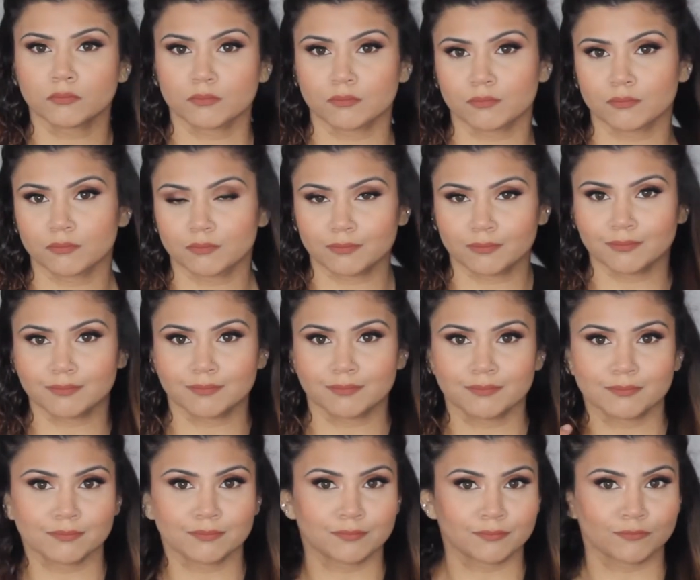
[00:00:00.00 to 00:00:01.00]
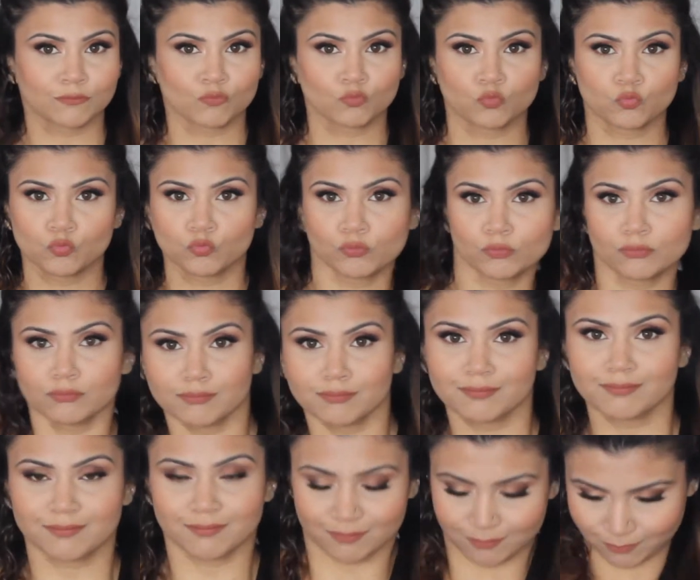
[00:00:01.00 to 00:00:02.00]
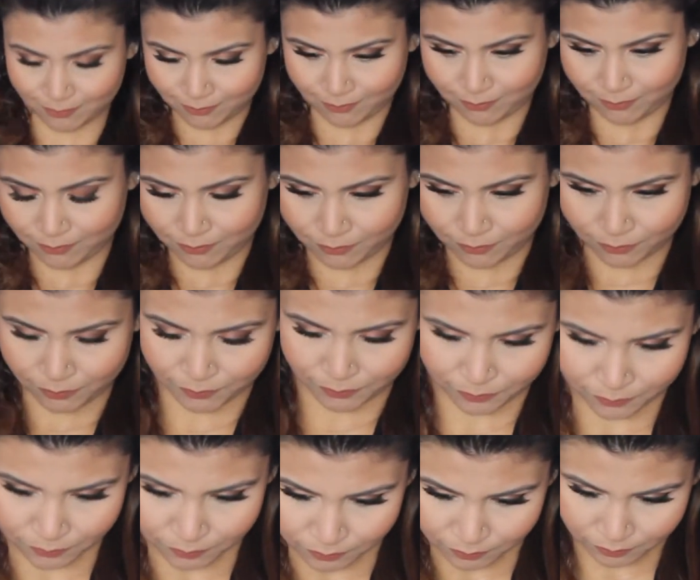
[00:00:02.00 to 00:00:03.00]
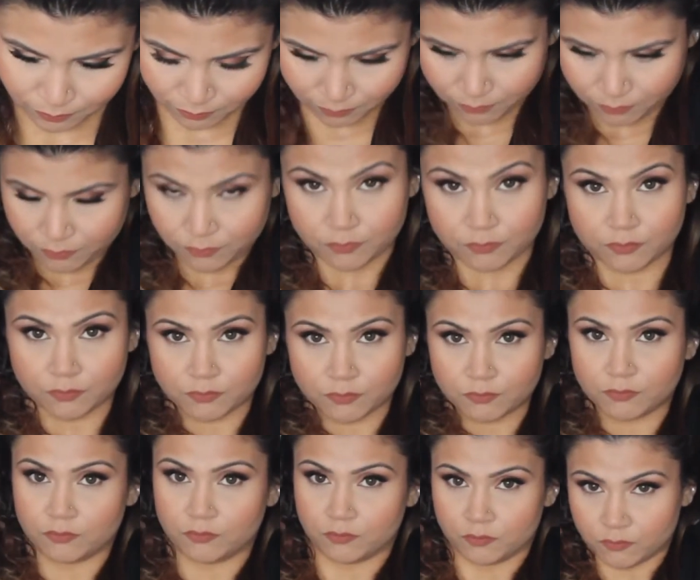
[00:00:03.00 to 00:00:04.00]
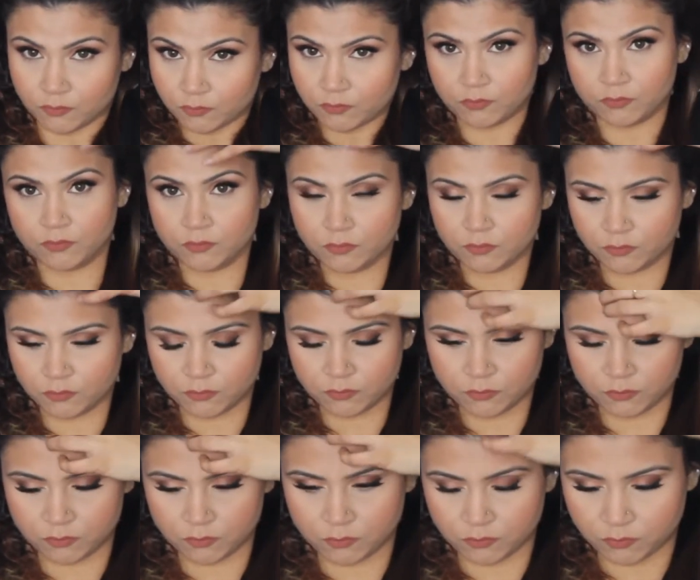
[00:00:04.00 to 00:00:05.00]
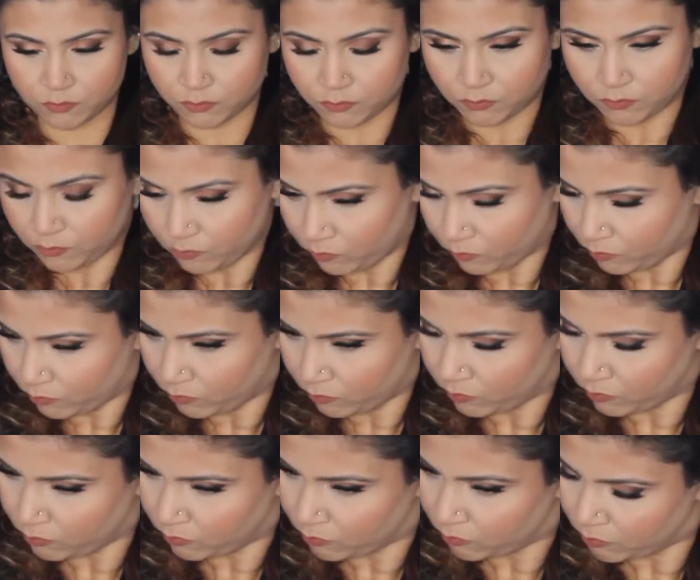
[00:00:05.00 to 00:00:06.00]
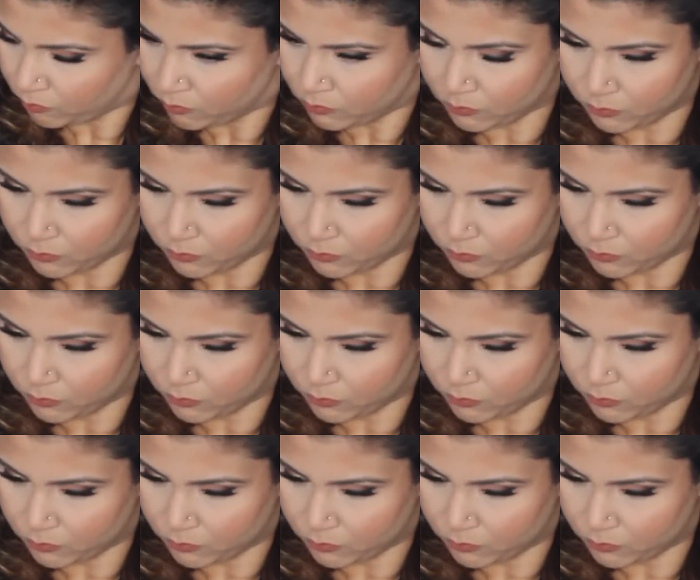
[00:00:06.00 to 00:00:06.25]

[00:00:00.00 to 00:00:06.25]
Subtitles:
Now for the top half of my hair, I'm going to blow dry all of that hair to the